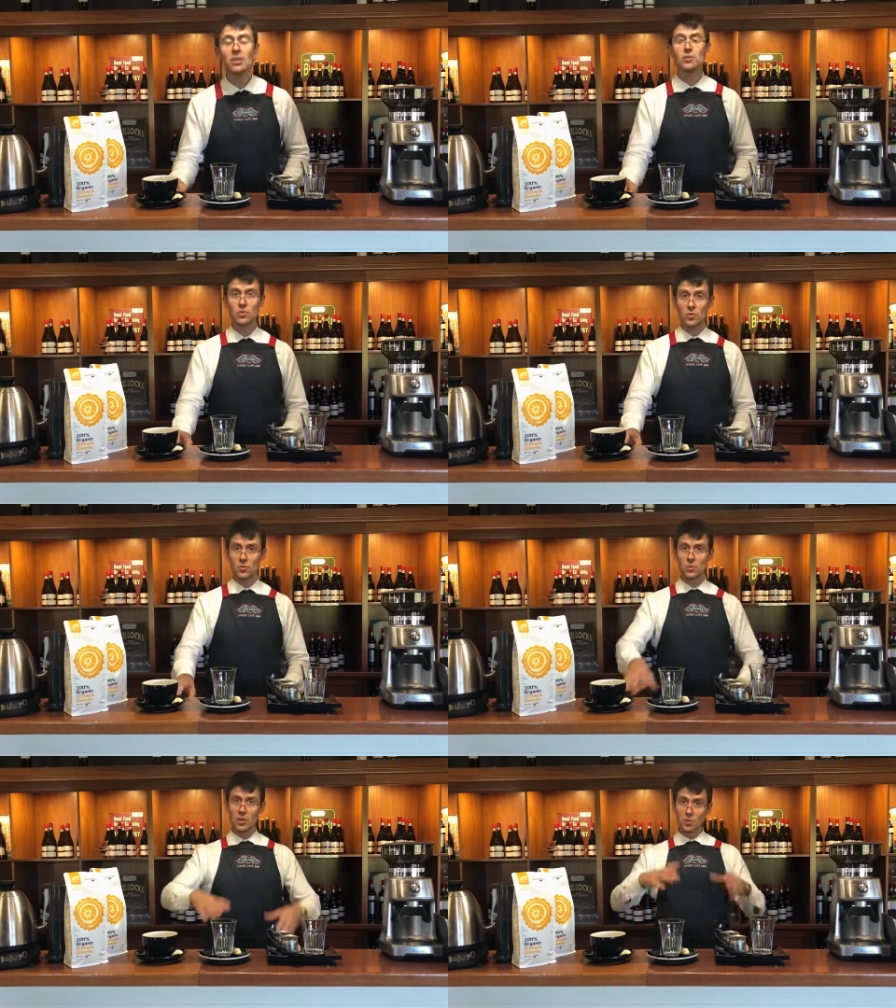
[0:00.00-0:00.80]
So
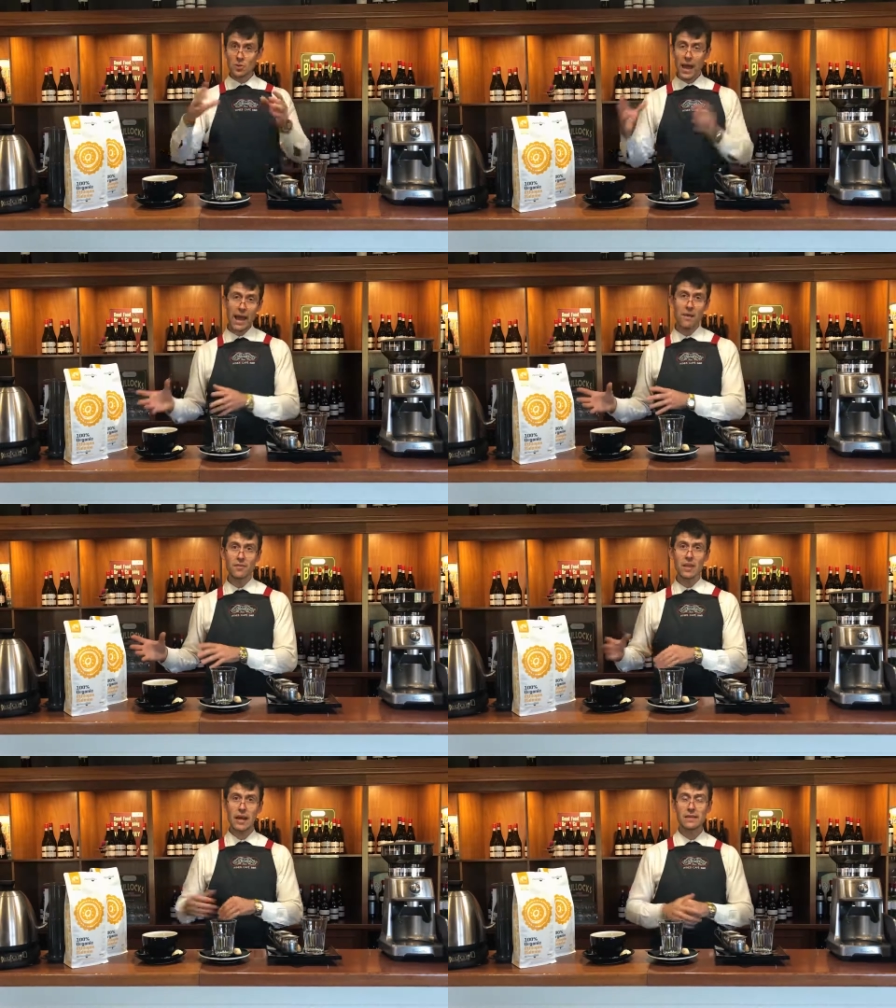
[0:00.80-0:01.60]
when you
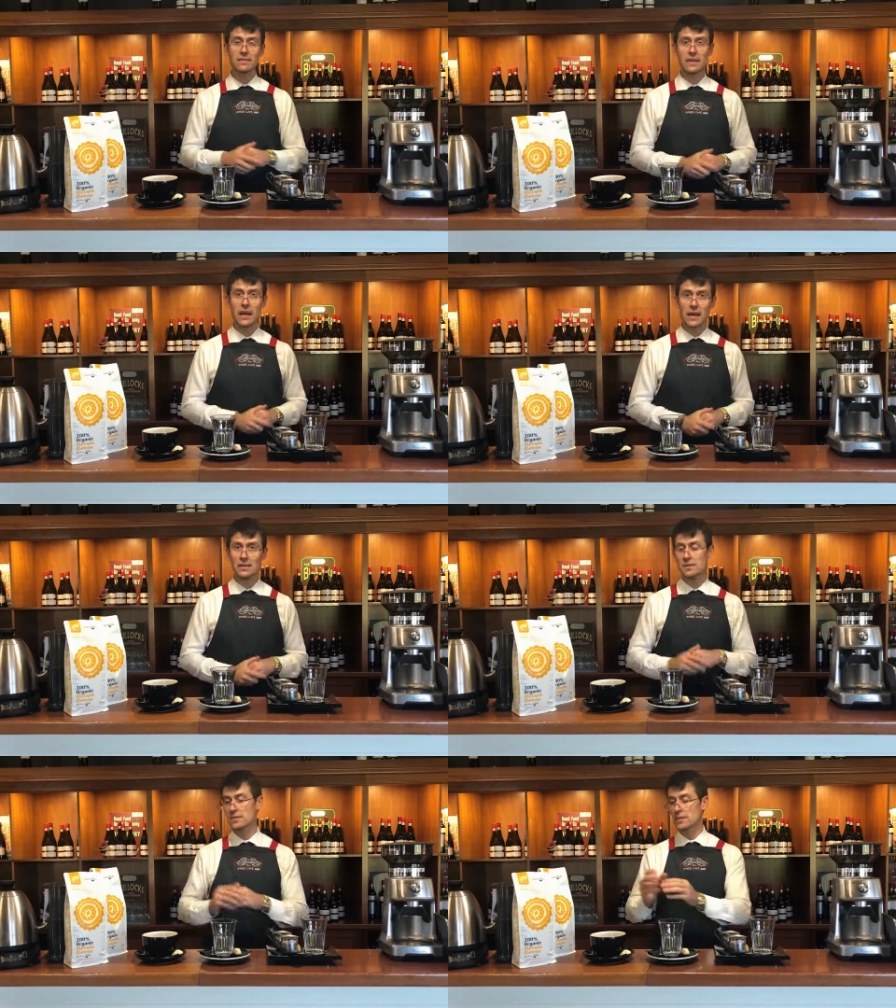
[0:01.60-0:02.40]
have a latte art,
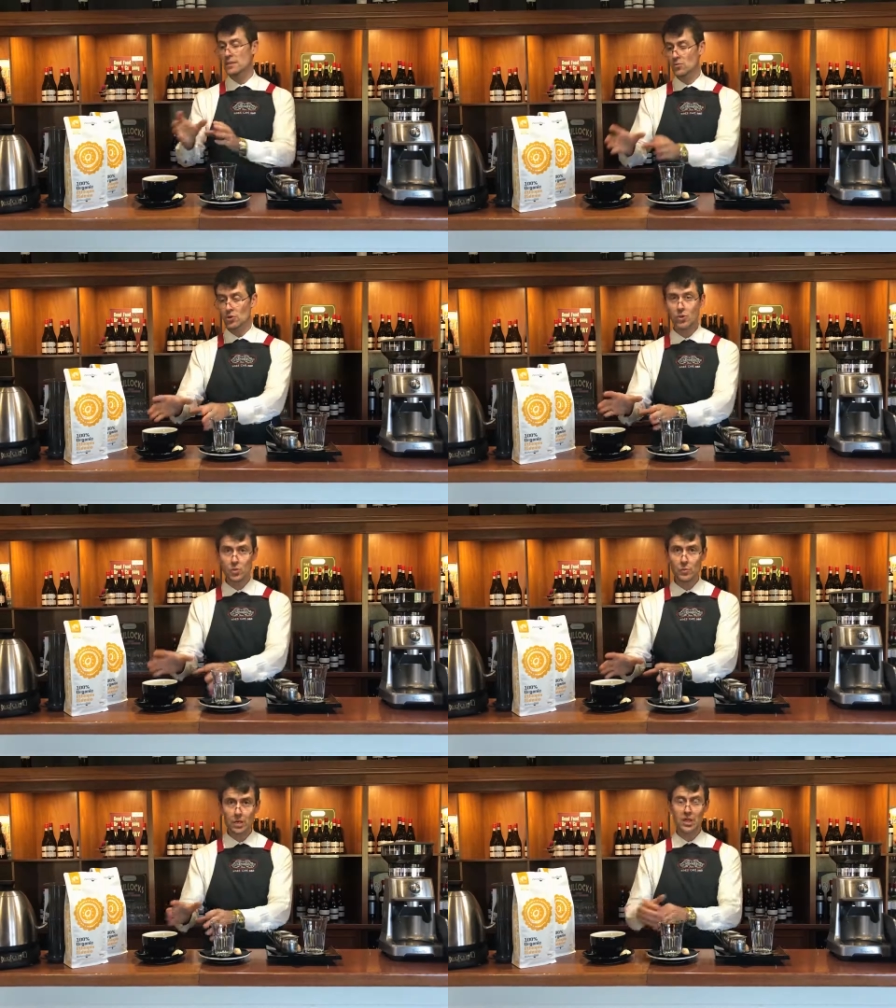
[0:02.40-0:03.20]
that you
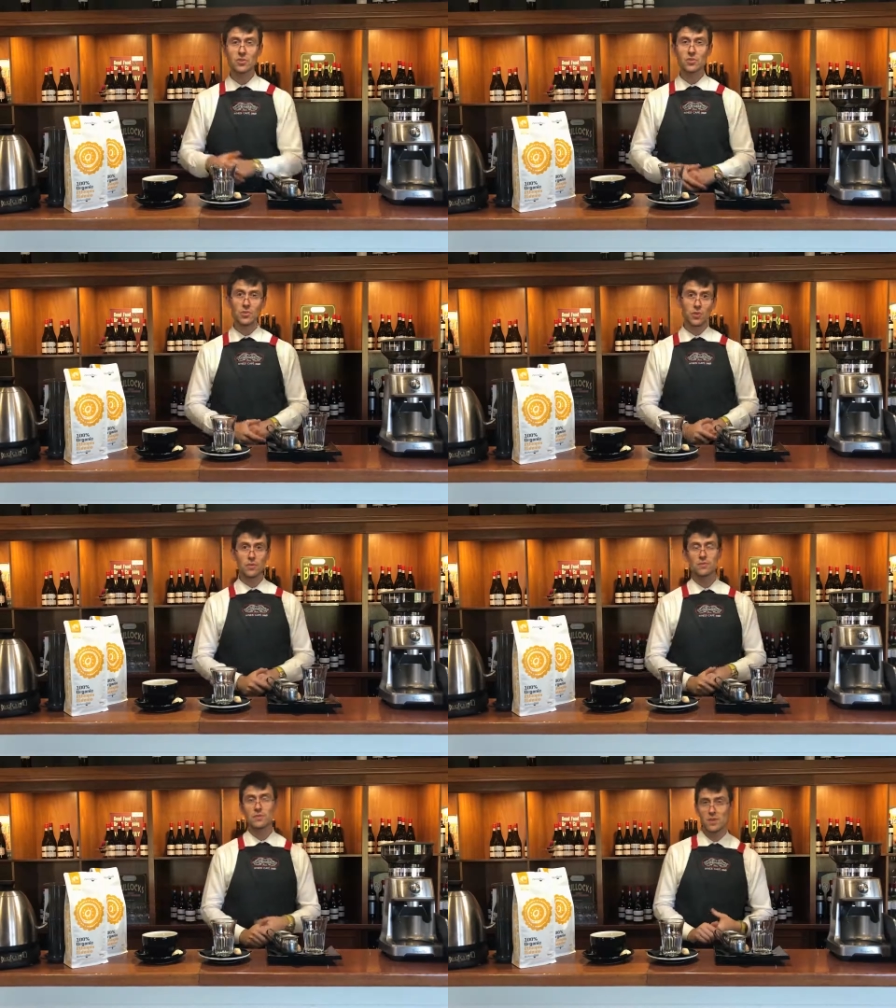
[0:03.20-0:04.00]
should be
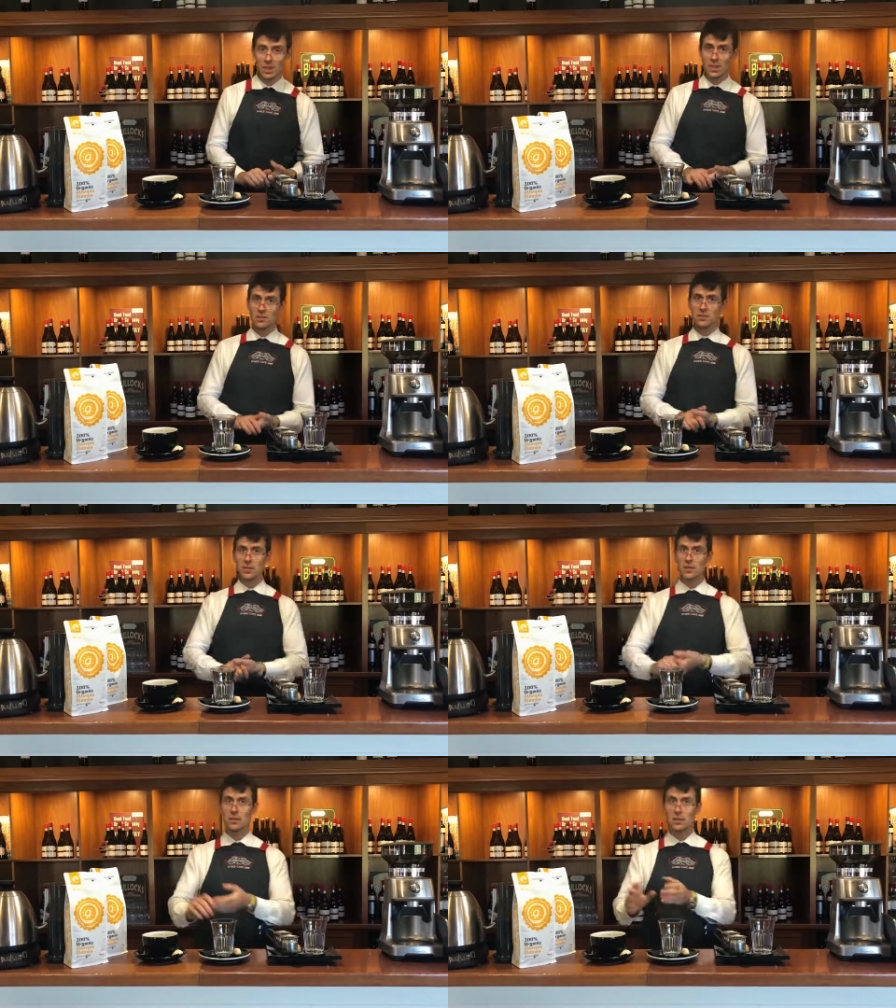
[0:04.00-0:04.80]
served in
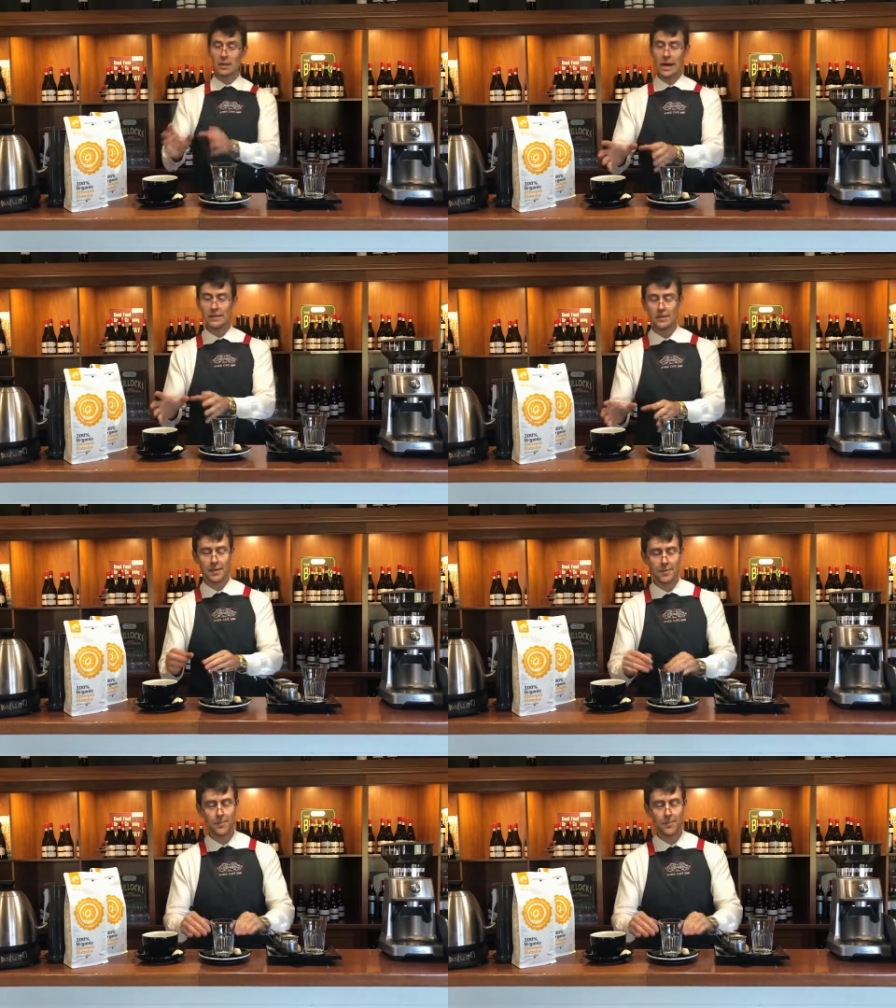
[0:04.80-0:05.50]
the latte.